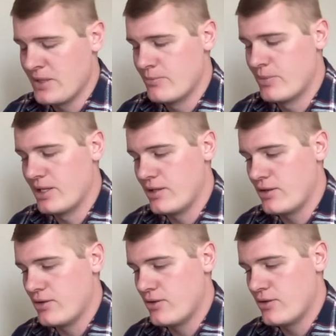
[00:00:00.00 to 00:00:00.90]
But
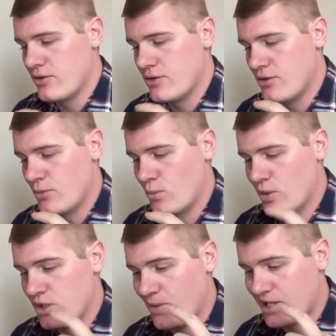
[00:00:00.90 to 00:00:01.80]

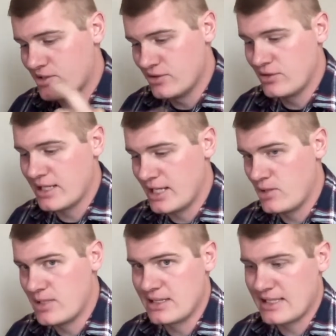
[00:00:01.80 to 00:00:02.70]
when you actually look at it,
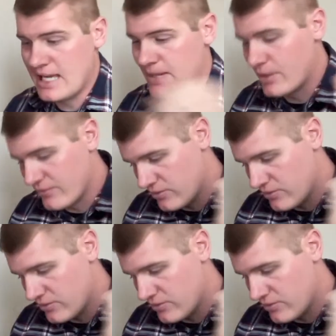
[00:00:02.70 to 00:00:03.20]
you take the cap off,